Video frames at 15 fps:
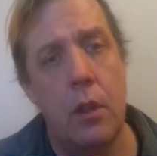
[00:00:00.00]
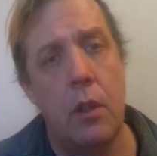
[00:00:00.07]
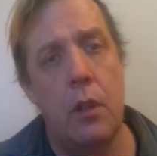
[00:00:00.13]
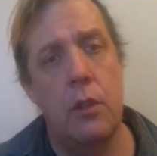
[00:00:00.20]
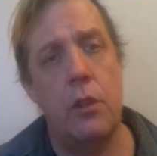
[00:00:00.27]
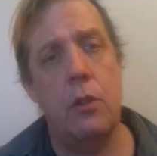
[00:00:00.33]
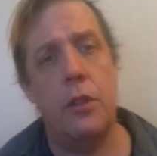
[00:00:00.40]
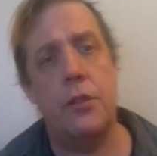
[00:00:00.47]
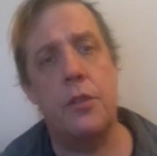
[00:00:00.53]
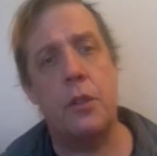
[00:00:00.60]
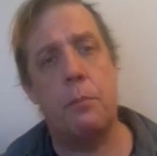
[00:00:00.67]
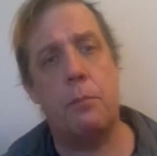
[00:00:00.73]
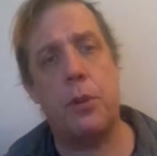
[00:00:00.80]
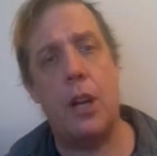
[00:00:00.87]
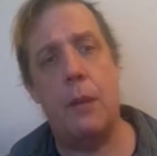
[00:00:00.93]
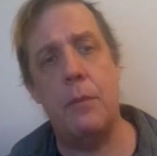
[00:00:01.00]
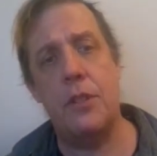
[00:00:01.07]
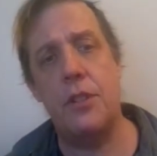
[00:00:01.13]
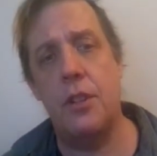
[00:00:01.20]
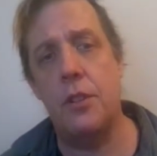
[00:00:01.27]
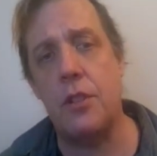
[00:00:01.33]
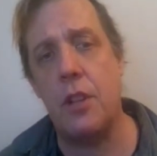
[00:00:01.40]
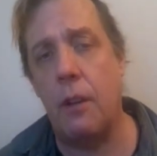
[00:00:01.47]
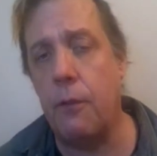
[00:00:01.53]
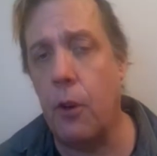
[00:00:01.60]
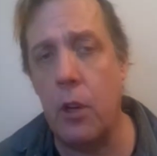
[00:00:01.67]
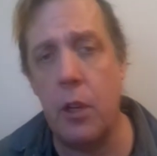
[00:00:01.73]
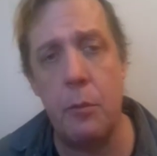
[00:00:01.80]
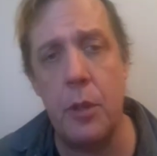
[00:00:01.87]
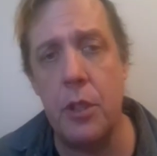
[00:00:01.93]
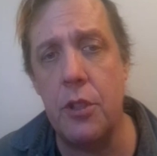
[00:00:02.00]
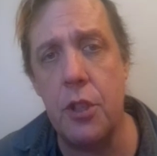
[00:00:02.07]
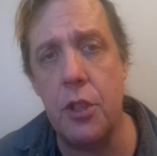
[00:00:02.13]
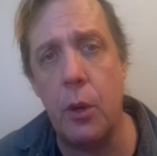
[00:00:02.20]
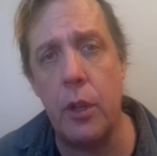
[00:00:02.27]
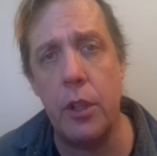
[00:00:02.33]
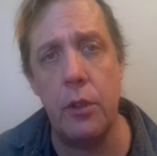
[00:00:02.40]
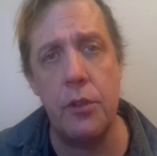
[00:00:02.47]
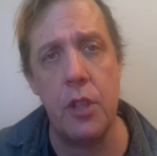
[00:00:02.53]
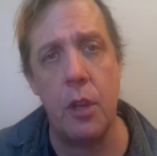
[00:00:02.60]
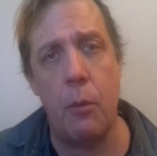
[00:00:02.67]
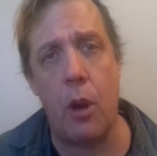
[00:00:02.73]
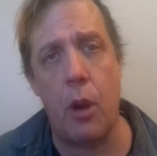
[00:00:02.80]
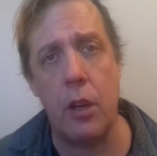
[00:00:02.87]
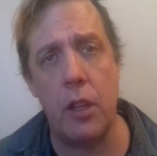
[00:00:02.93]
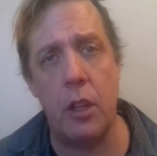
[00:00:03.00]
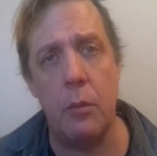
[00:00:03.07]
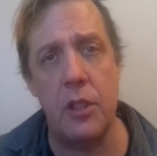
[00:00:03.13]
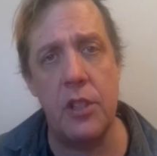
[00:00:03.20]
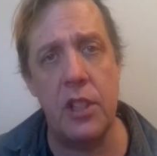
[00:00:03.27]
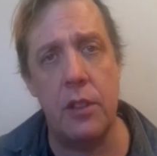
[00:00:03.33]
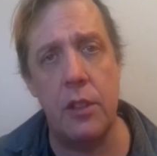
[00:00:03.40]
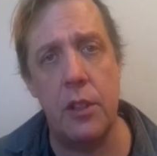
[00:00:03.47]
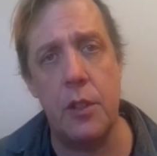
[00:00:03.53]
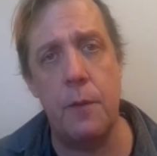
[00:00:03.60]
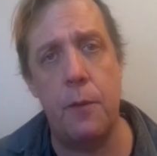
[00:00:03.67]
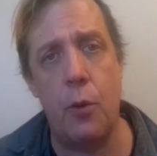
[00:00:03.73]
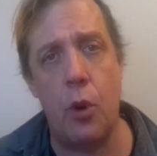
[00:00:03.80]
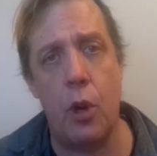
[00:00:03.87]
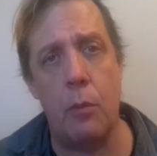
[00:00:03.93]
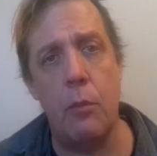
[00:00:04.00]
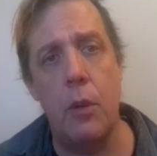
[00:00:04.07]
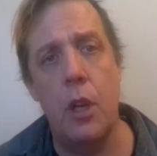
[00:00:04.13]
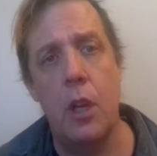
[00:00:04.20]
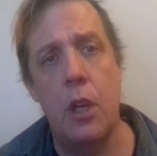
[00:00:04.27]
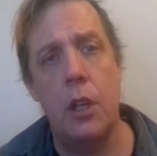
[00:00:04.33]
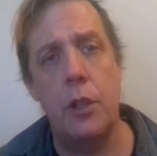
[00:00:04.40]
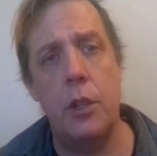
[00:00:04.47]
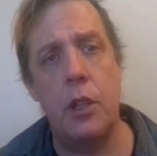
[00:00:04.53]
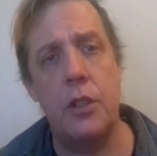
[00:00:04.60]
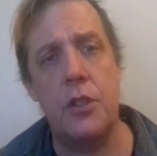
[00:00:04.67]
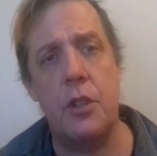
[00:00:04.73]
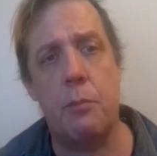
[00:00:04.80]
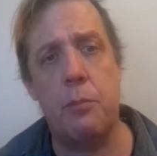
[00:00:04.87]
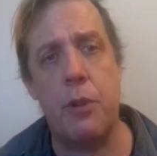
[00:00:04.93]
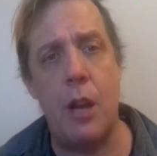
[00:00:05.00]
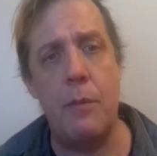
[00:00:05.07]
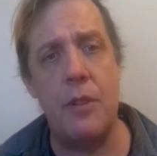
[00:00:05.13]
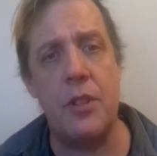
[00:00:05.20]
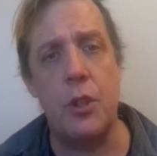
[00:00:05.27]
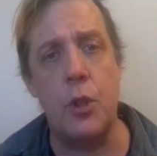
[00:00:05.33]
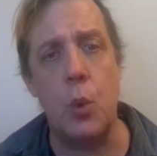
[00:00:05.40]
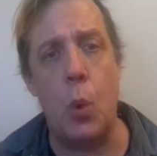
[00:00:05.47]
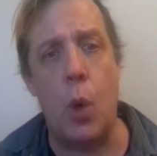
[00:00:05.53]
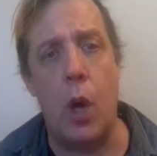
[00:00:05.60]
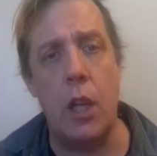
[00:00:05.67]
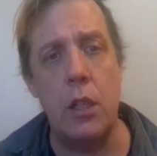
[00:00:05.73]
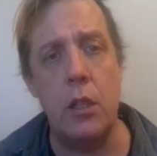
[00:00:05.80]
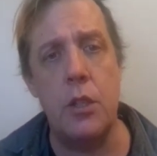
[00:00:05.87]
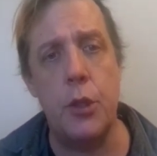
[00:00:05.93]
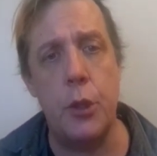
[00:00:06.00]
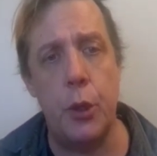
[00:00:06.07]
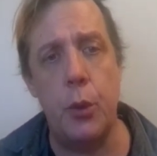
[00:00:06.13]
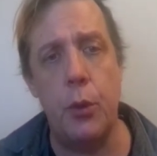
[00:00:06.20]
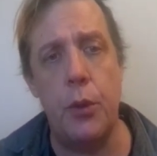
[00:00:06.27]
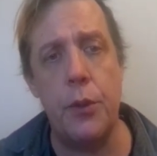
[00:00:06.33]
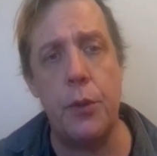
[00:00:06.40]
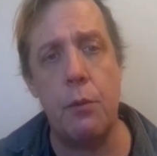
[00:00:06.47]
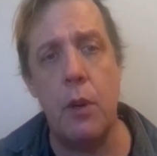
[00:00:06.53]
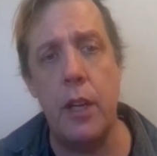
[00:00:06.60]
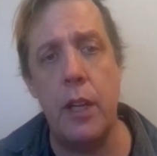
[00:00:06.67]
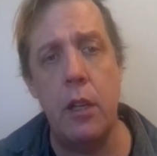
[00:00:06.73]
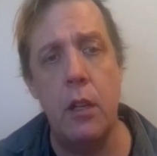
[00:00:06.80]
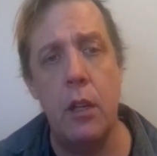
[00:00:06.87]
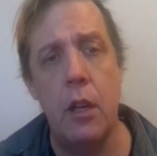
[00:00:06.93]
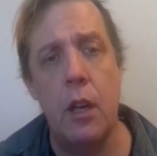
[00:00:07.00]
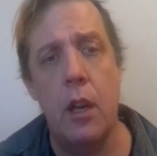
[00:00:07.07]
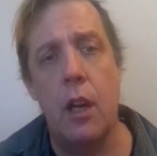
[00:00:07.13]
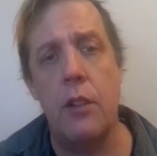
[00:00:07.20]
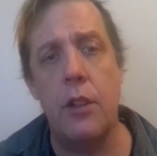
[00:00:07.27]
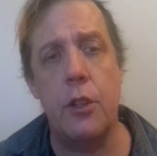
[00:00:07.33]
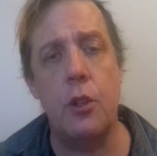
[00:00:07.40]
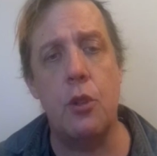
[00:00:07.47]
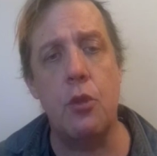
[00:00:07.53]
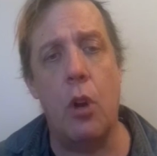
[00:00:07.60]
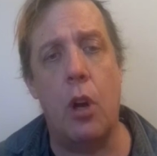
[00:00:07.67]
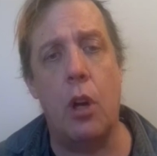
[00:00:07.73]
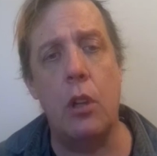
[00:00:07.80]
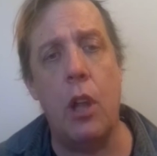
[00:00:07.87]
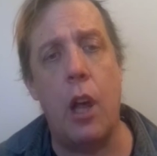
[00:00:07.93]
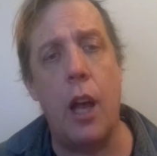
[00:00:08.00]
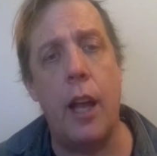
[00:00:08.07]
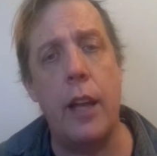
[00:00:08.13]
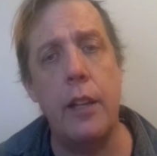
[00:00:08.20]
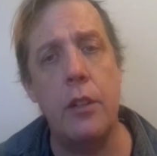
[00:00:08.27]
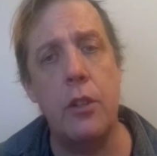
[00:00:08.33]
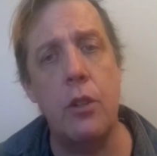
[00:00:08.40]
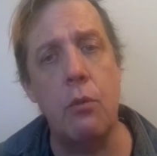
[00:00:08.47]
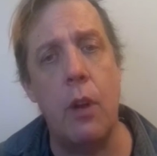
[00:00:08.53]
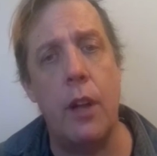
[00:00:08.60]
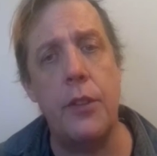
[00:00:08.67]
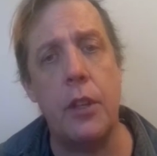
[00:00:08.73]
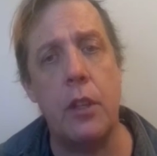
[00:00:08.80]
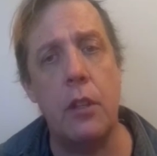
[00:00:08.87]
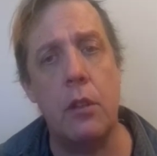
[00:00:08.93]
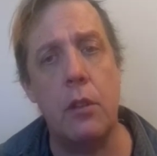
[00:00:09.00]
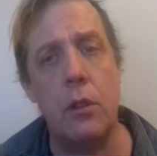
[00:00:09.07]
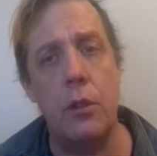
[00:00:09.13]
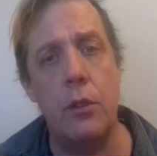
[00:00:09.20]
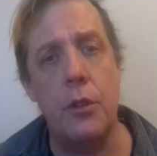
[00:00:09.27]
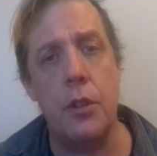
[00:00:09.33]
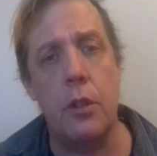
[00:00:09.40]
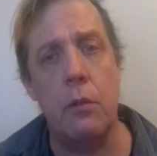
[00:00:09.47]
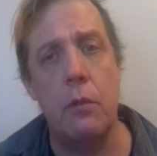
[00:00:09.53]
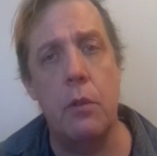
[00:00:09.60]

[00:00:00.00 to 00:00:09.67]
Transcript: You list the premises. I've already been showing you some arguments in this form. You list the premises, one, two, three. Then you draw a line and you write the conclusion.